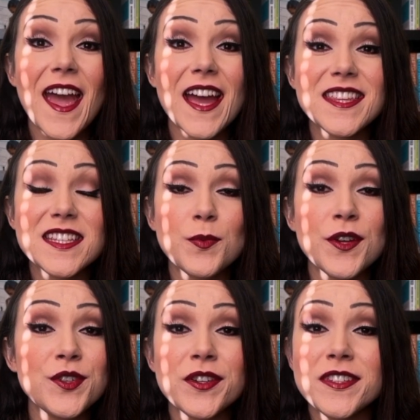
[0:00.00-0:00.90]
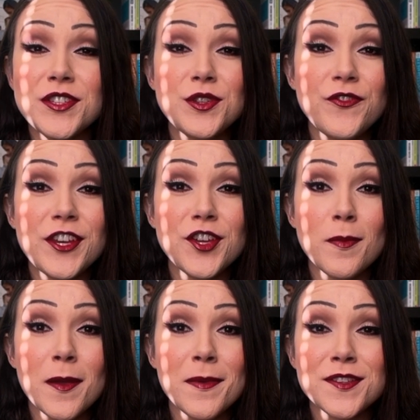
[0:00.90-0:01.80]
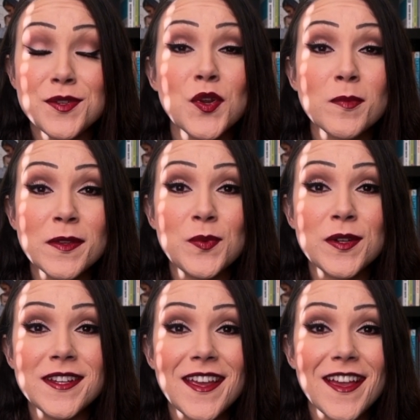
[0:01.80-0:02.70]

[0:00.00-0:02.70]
At this point, you'll continue feeding your baby as you normally would,